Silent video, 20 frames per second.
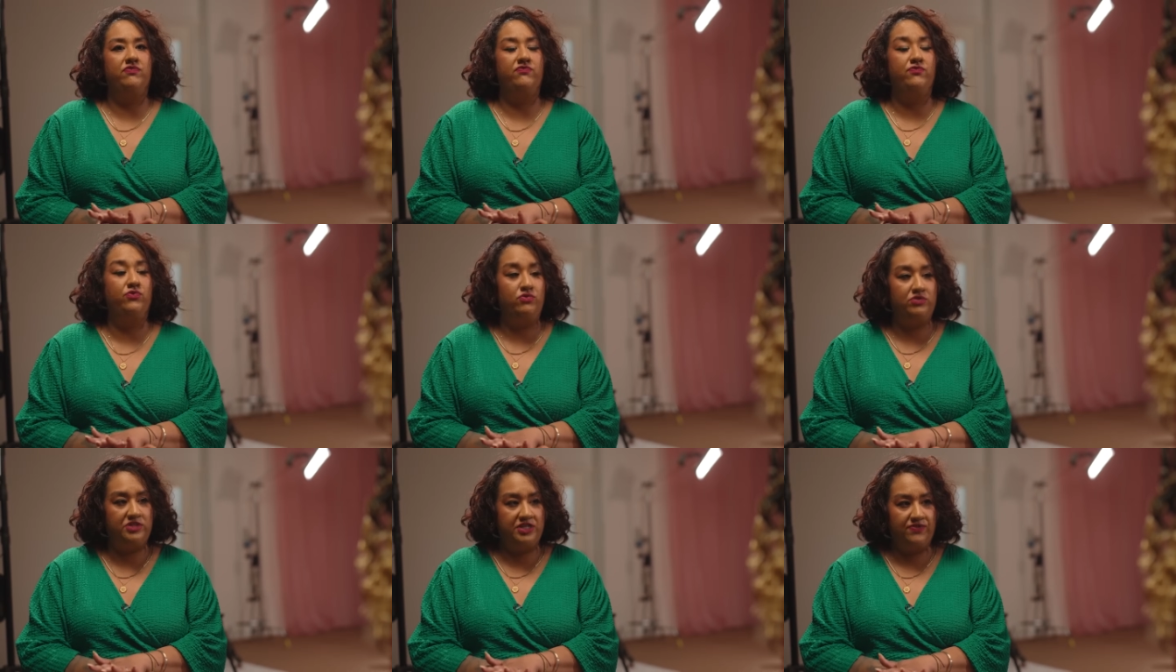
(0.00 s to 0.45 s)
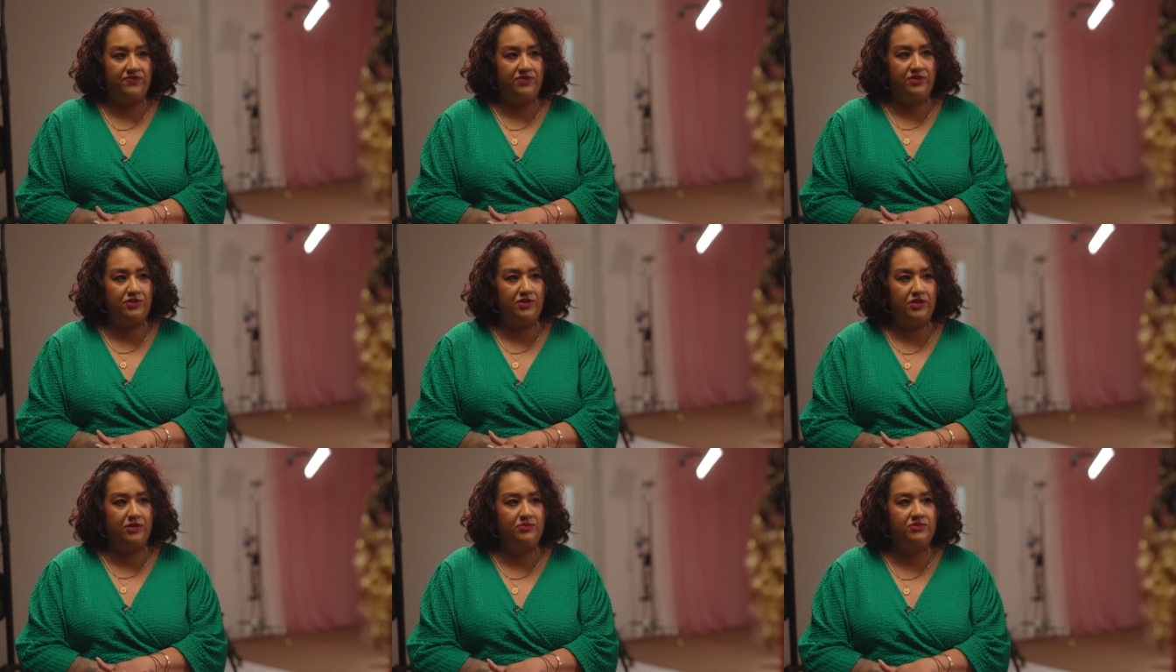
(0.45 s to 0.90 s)
four
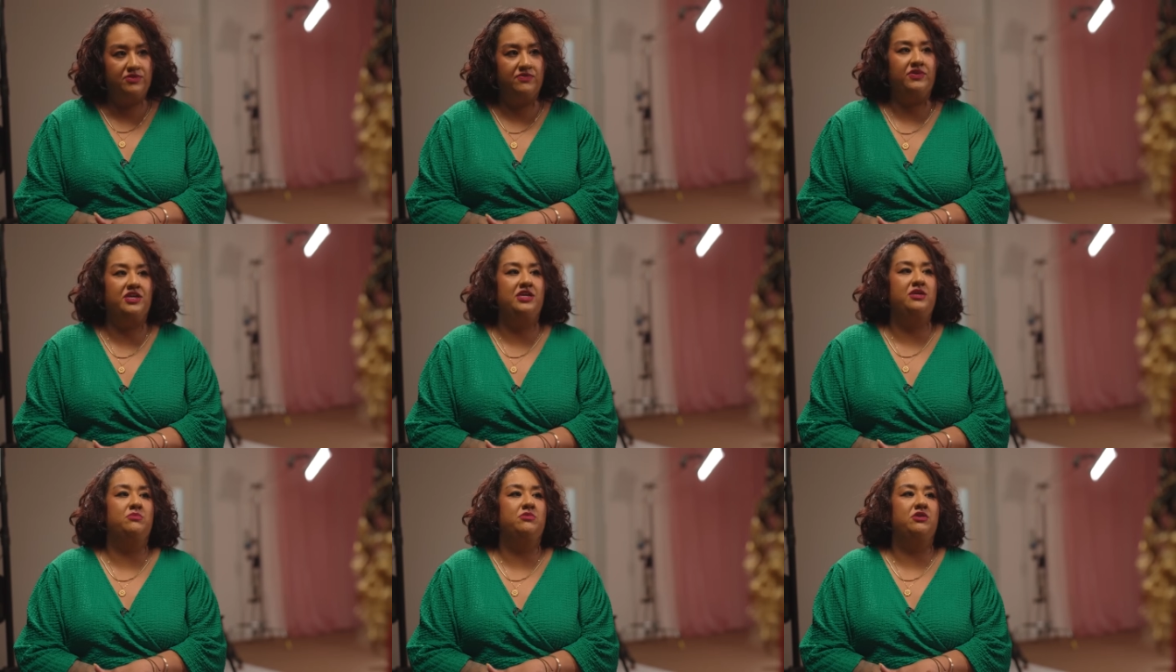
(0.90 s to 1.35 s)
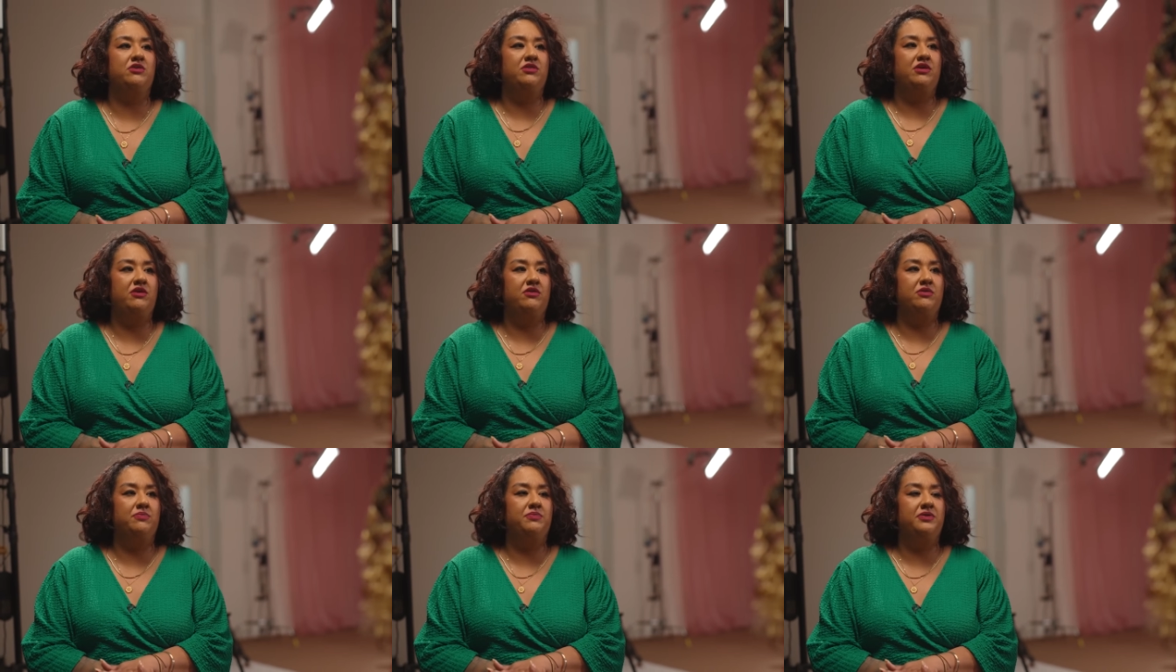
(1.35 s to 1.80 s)
different types of
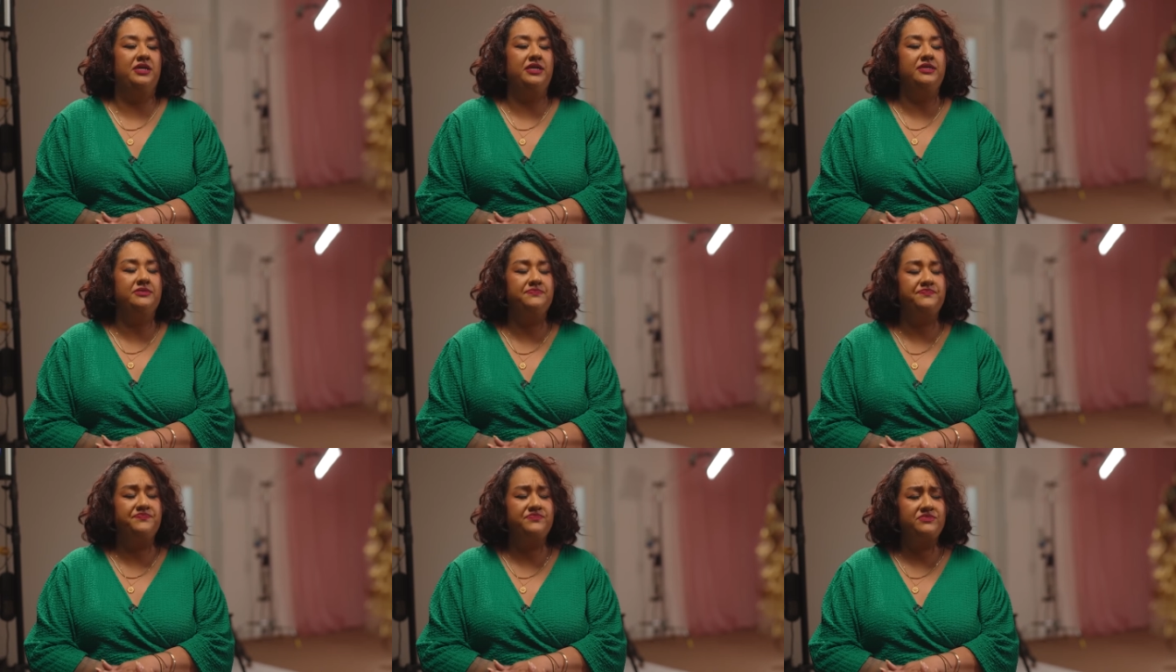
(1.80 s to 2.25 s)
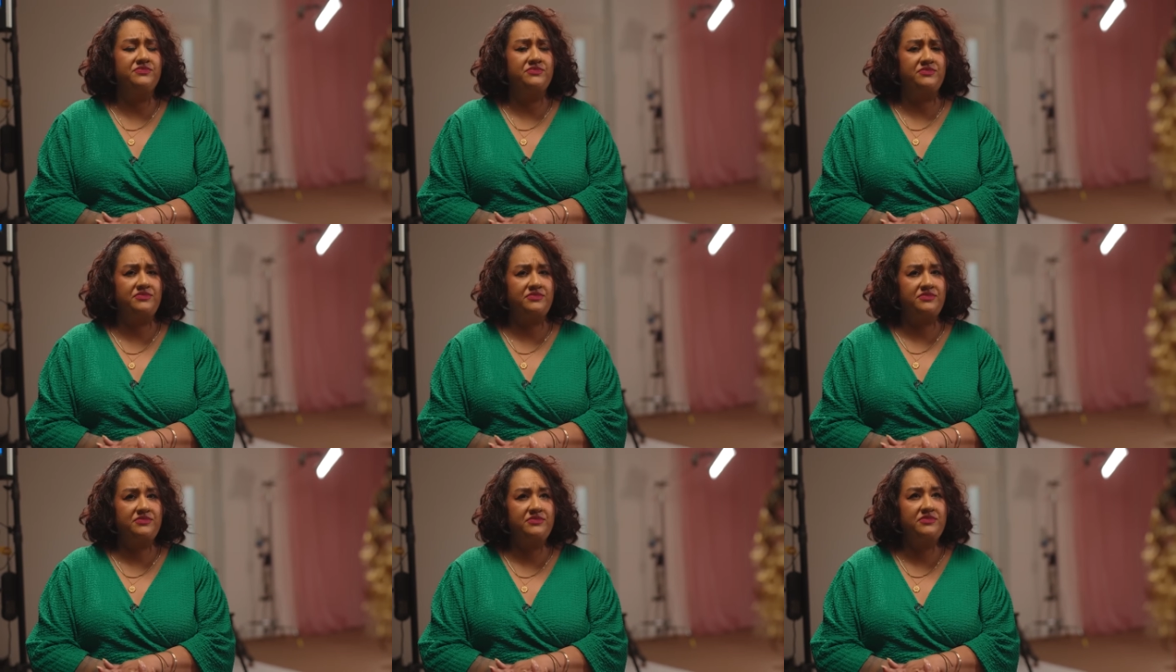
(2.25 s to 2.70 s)
chemotherapy.
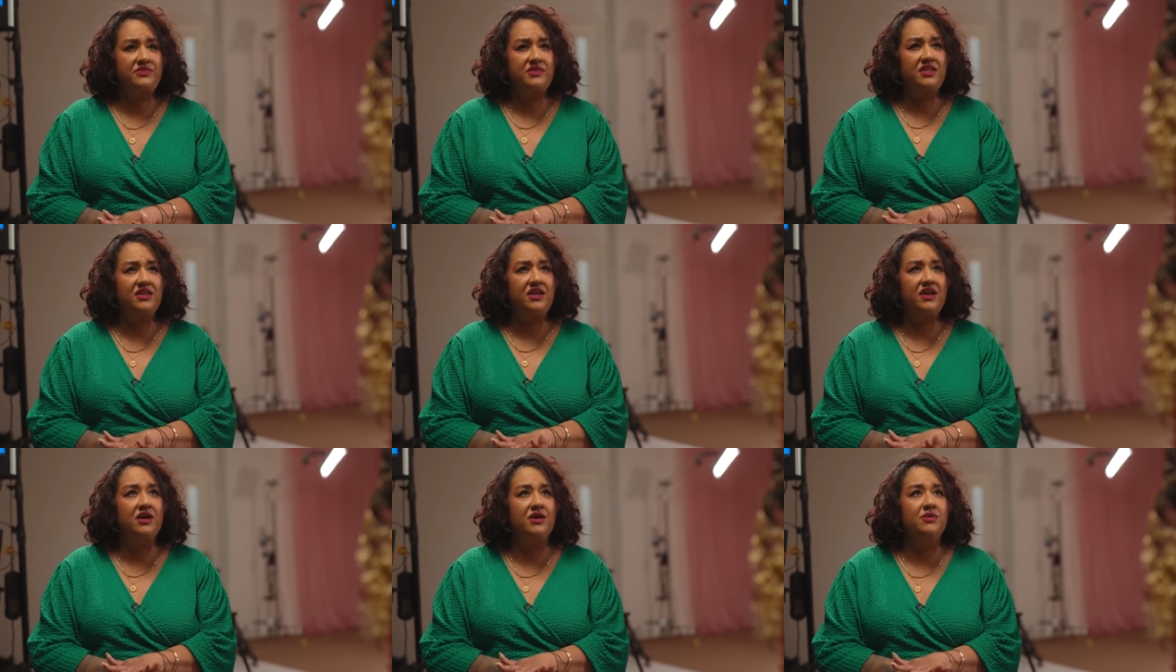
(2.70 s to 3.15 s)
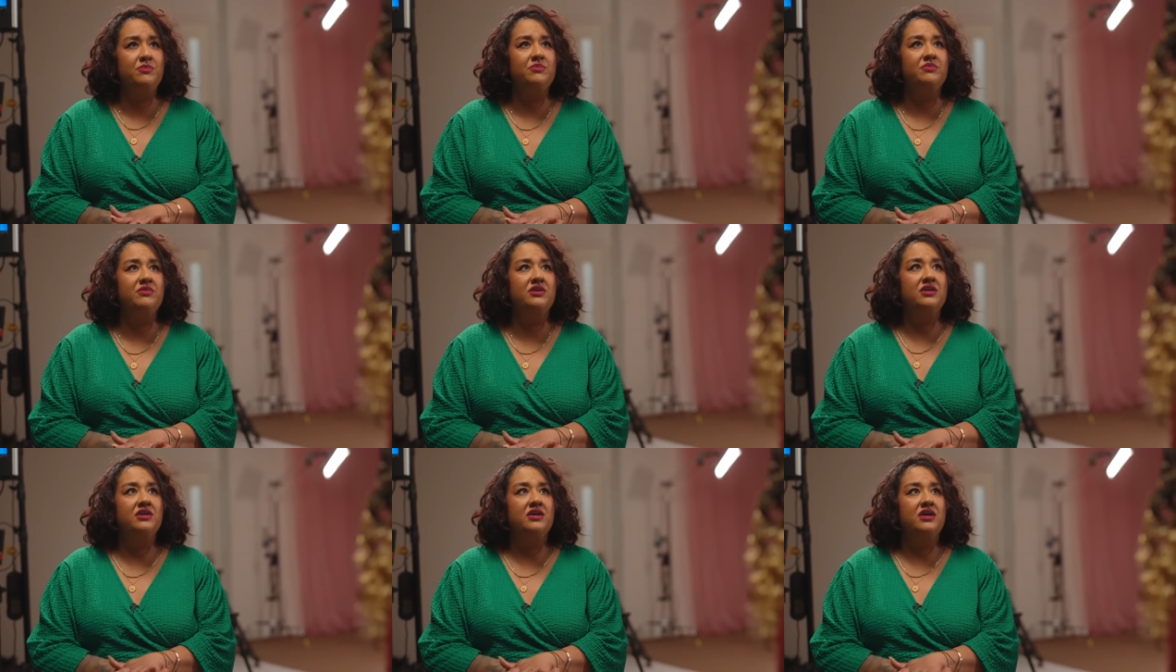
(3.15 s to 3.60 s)
Wow. Um,